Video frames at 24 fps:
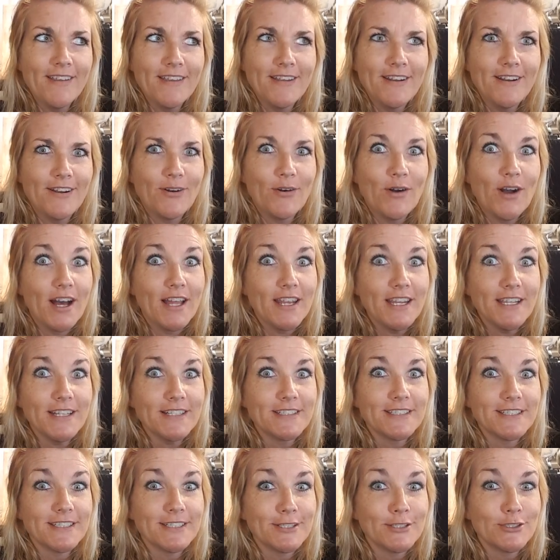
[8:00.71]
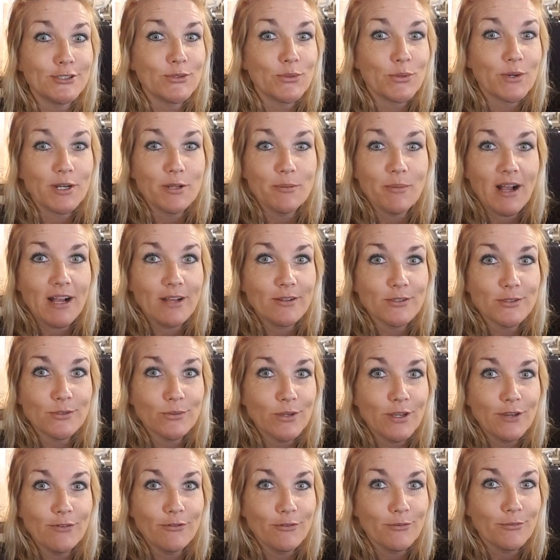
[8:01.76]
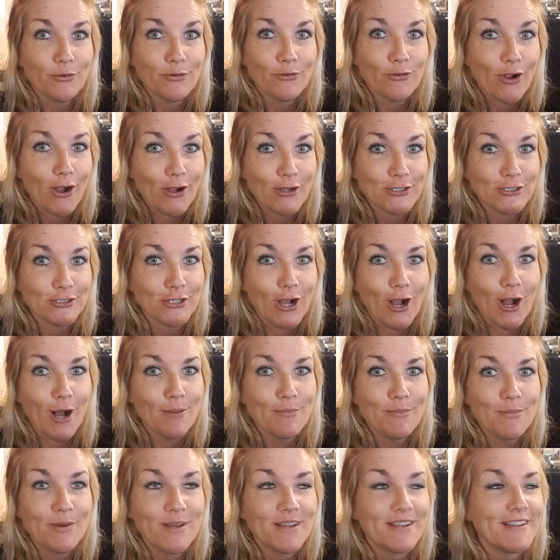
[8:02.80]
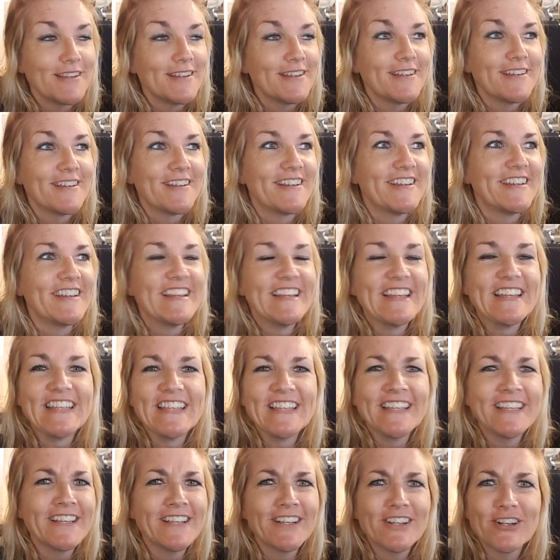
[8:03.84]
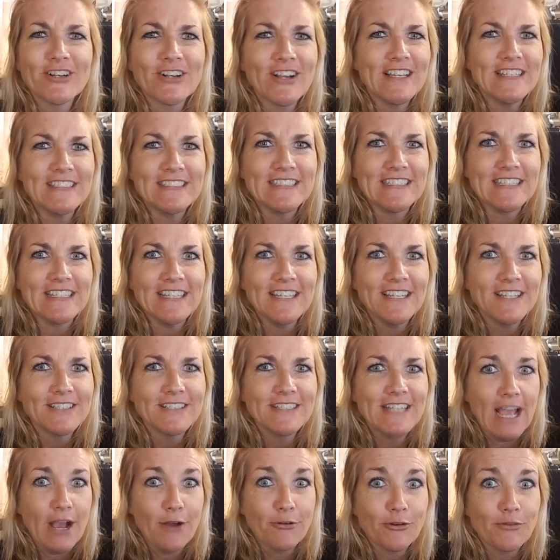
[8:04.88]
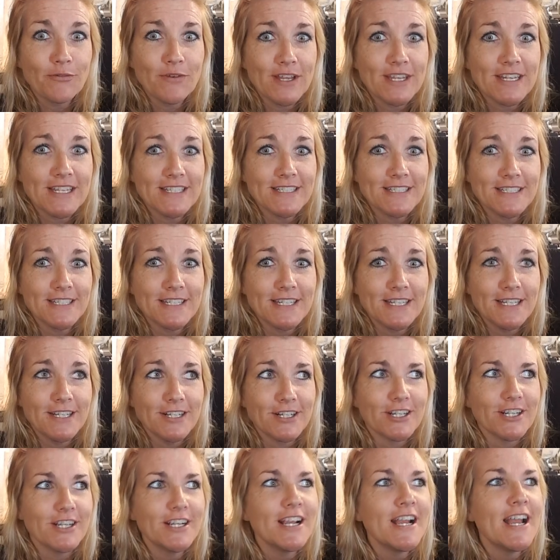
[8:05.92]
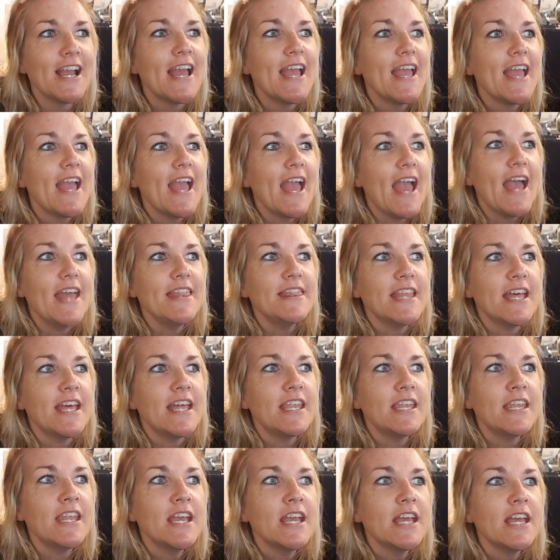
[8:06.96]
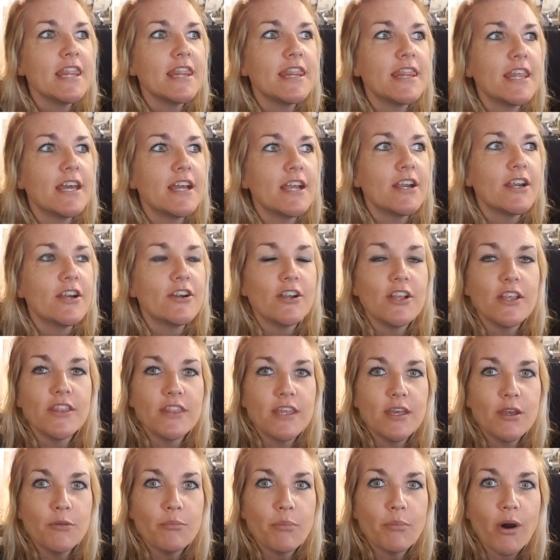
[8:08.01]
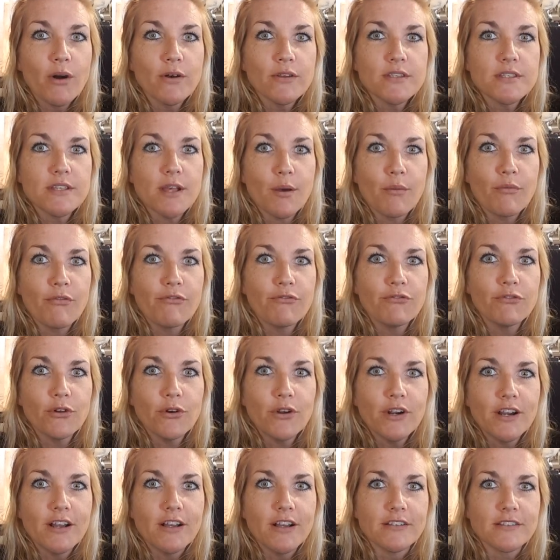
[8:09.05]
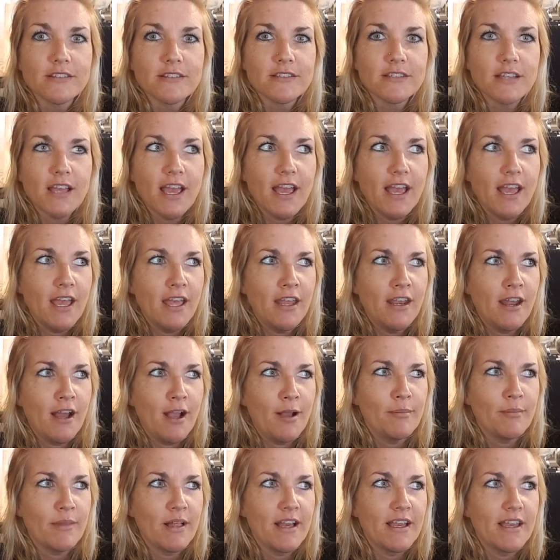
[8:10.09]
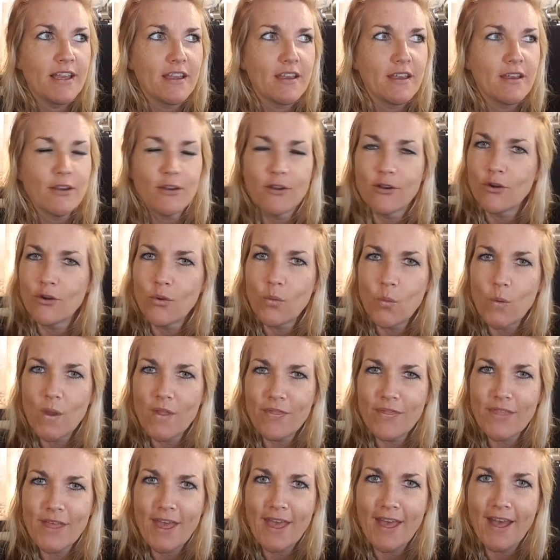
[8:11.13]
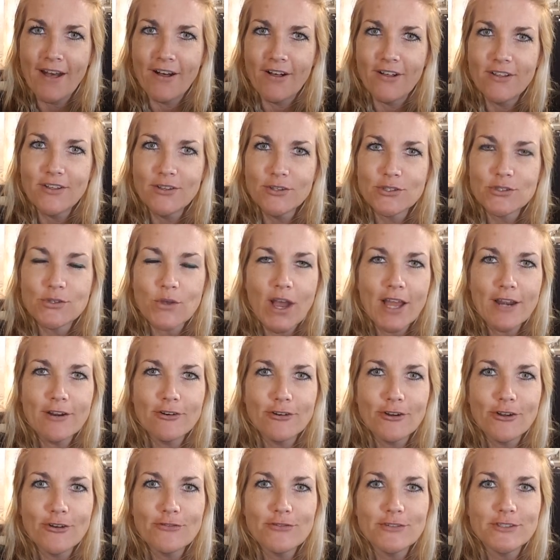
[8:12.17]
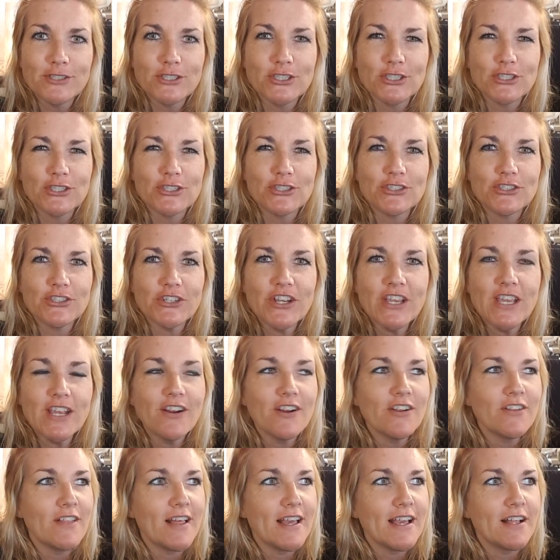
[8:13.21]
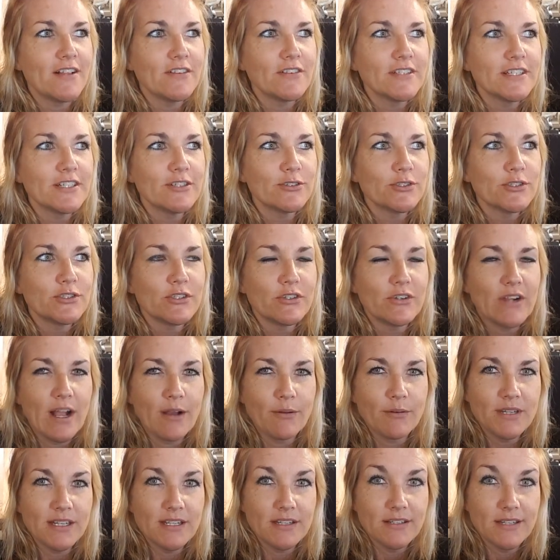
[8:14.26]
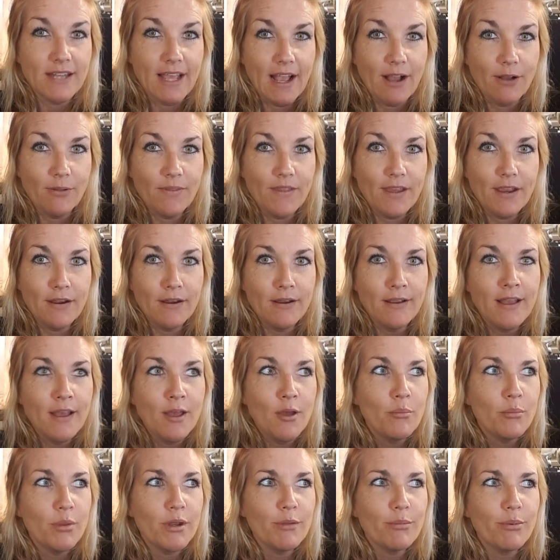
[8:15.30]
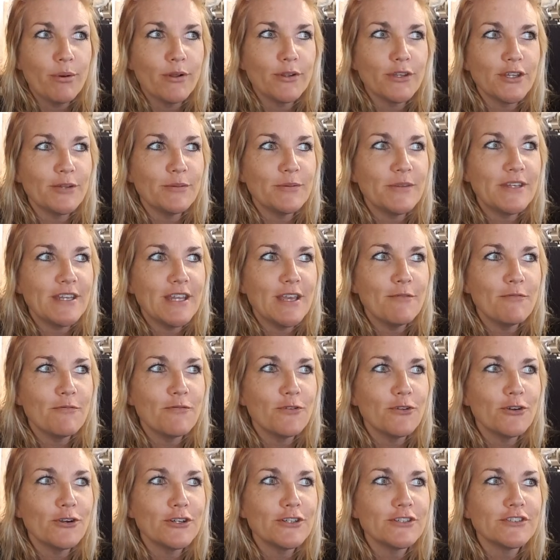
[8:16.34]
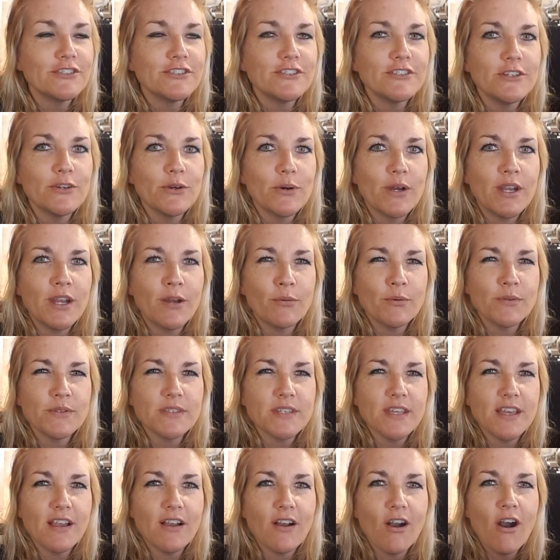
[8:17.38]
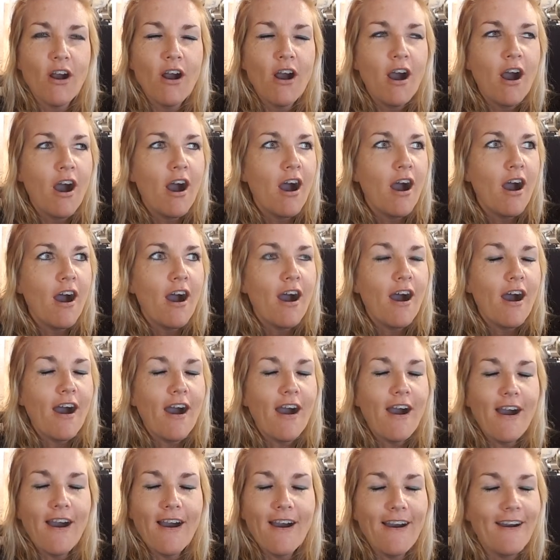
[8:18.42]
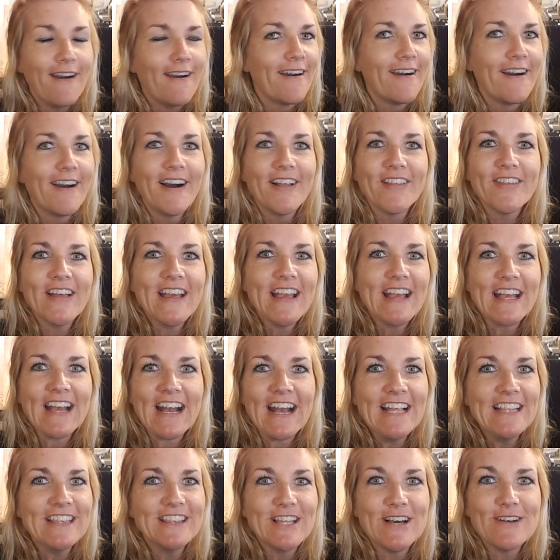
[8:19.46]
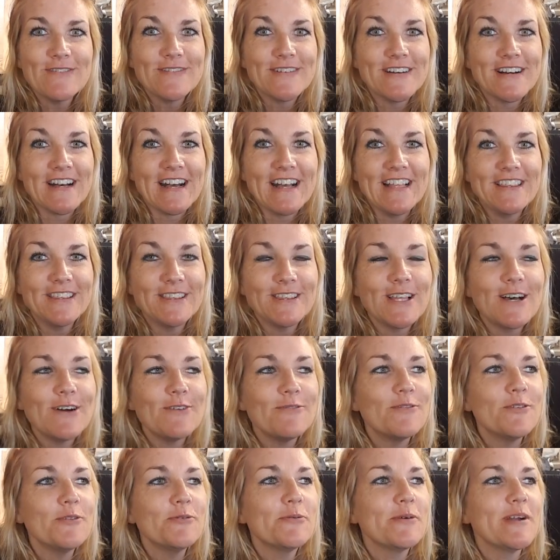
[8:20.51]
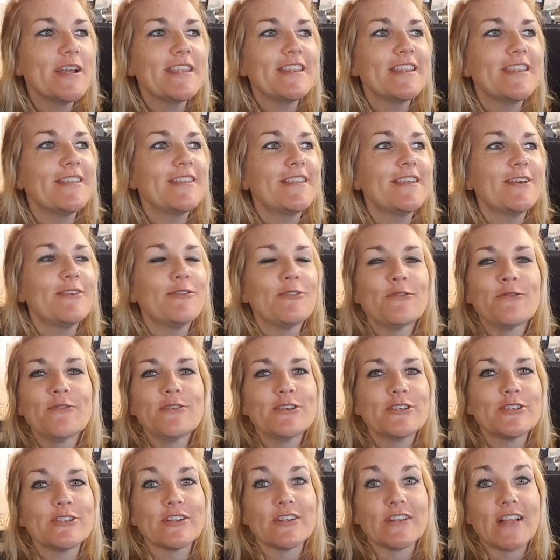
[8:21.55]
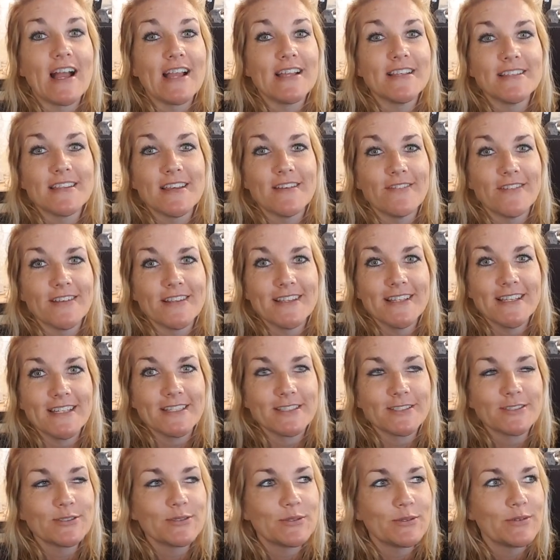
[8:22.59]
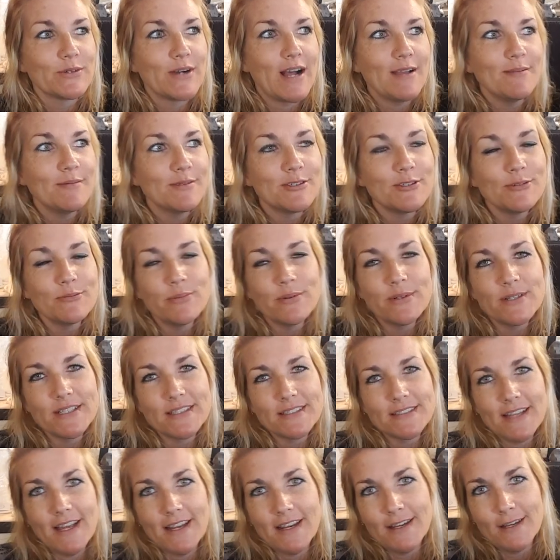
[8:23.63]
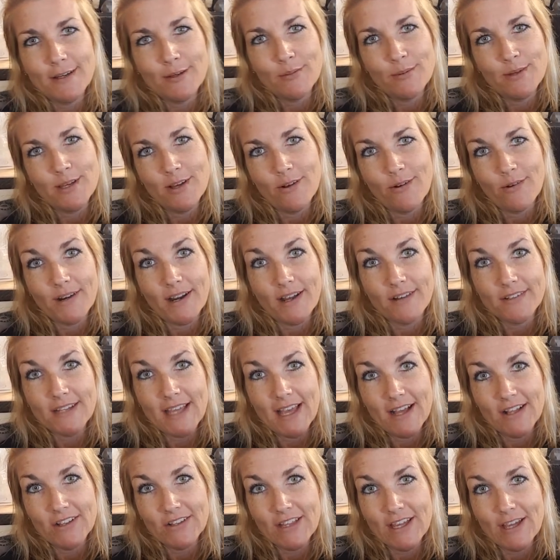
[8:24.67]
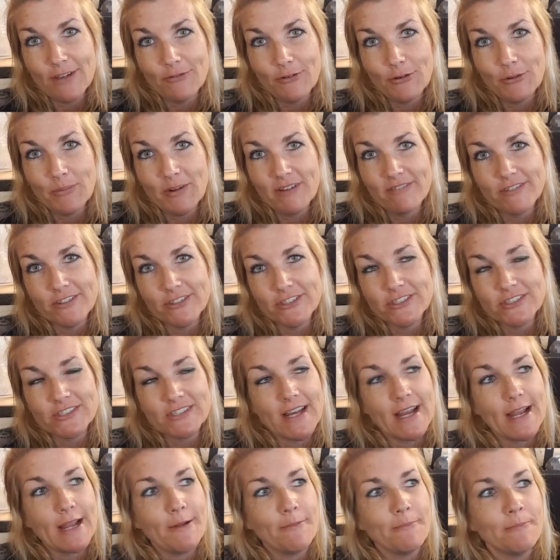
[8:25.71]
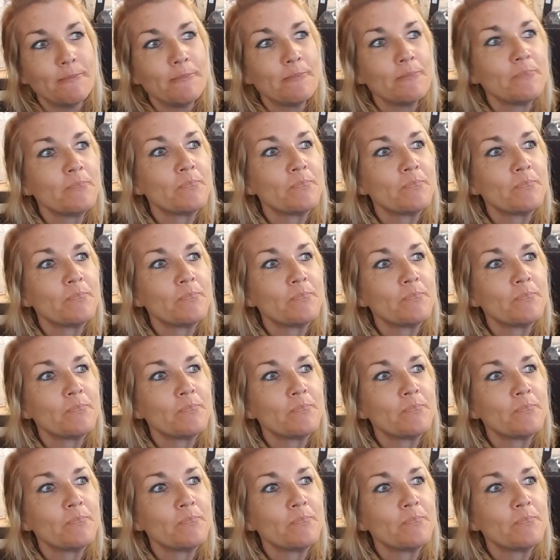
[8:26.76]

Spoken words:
you know, Huntington, 20 miles away from the rock shop. Crazy town of Huntington here. And then it pulls up Florence, and I'm like, what the hell? So I don't know if it's a street or like a little surrounding town there, but it pulled up the name Florence too. And I was like, ah, like, I love it. I love the way that the universe aligns everything. So I'm super excited to be going out to LA for my first time.